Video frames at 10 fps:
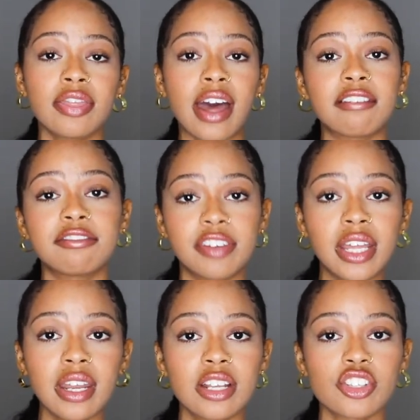that
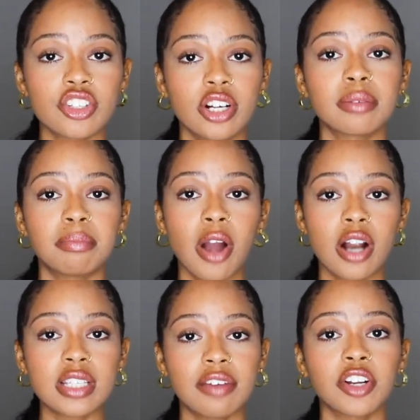fit in certain
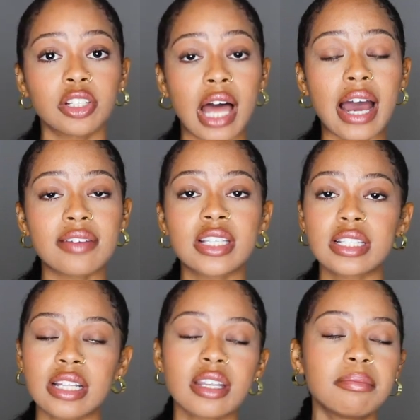parts of your lives.
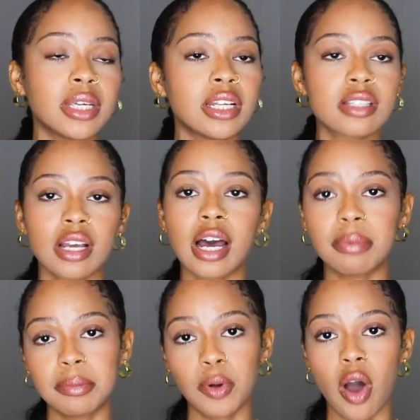This doesn't mean to
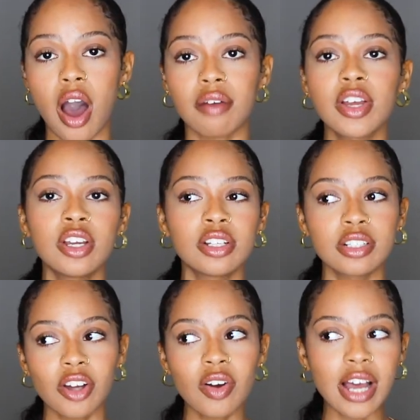cut people off.
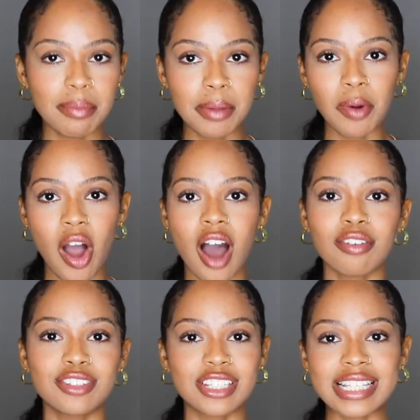Don't cut people
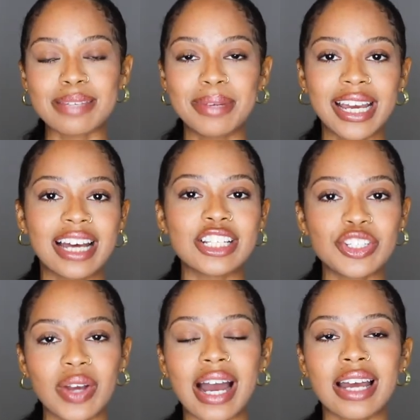off just
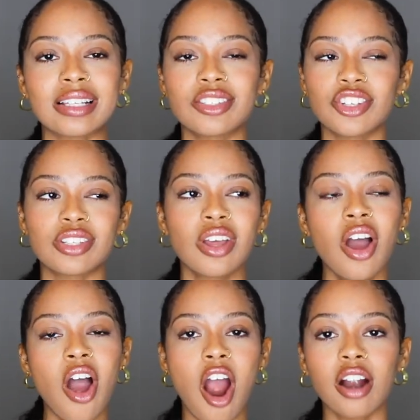because you guys just
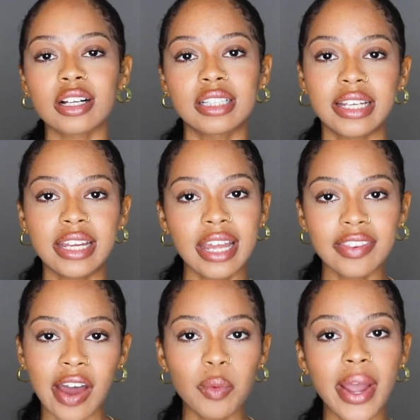aren't clicking
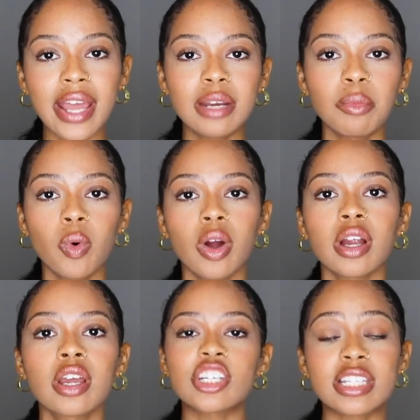in that way
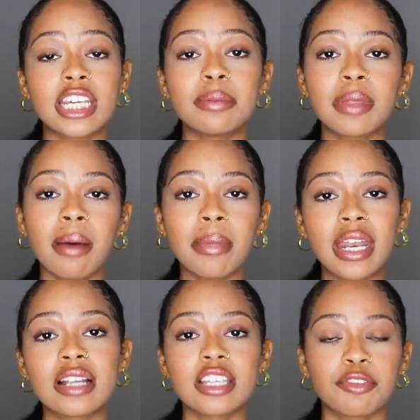anymore. Just keep them
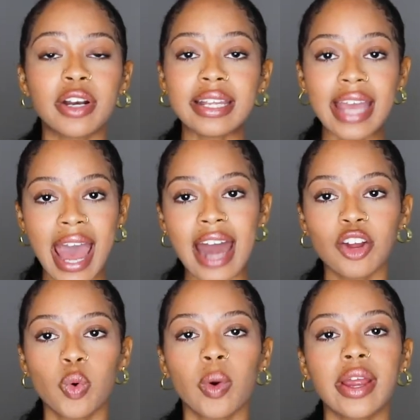in a different
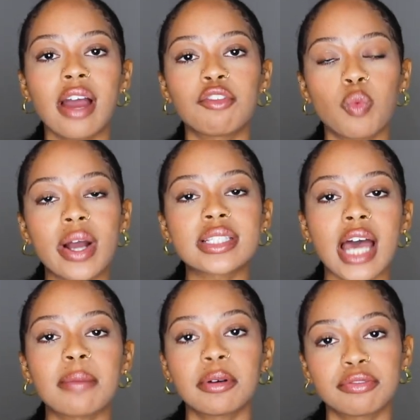category of what
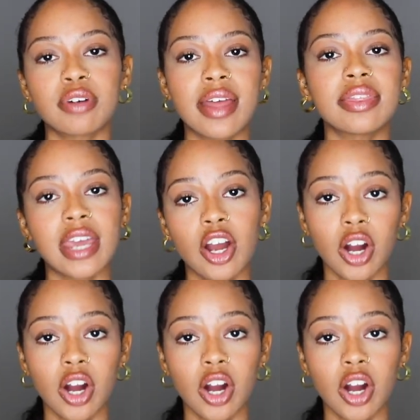type of friend they